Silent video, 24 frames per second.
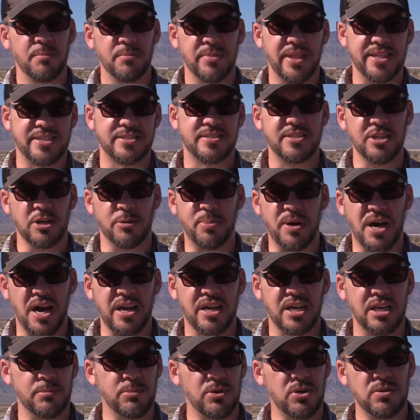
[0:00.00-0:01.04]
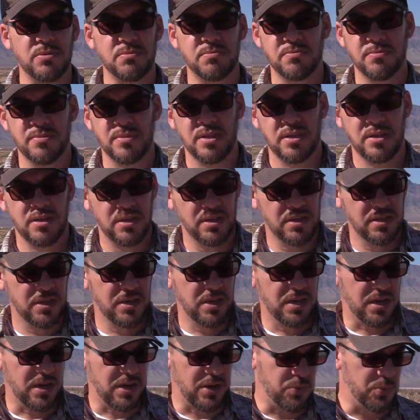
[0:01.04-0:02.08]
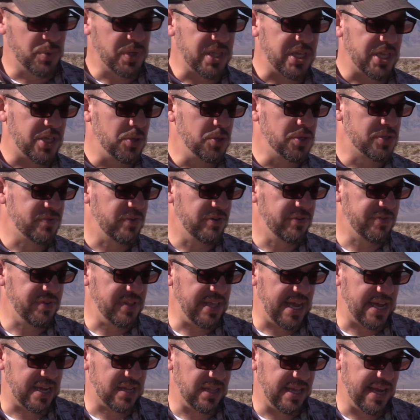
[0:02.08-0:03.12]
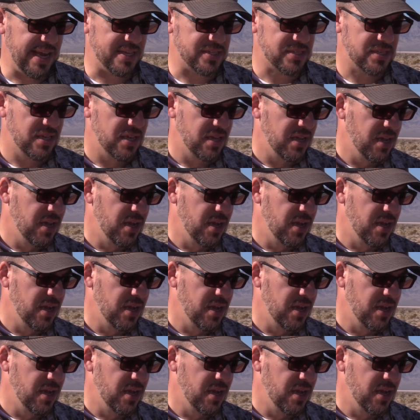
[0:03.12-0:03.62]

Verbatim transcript: that's still pocketable, really useful for that class.